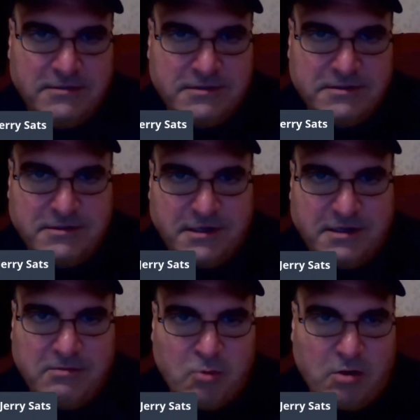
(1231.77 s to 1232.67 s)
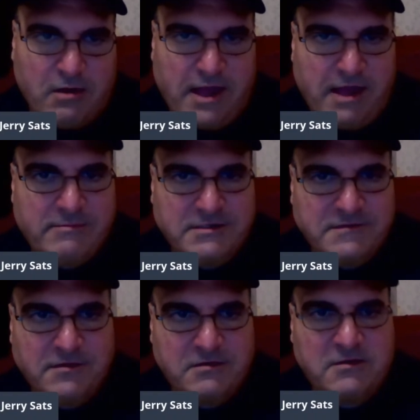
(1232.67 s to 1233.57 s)
just like a work
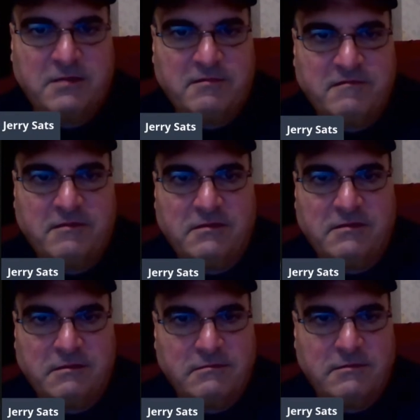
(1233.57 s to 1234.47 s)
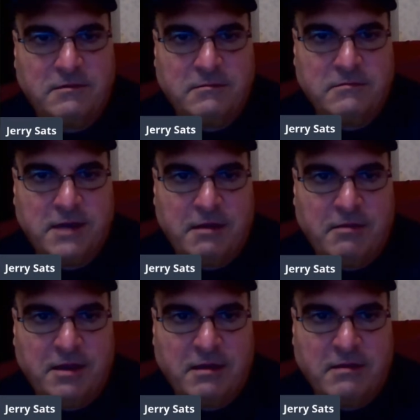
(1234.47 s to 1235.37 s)
atmosphere type of a little
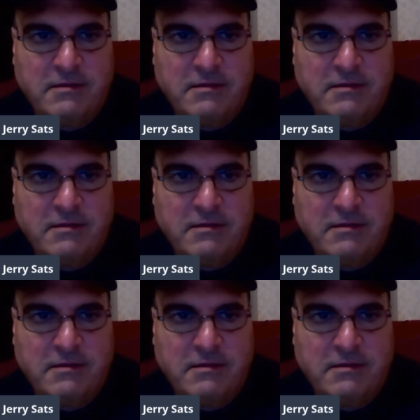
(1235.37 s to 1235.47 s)
area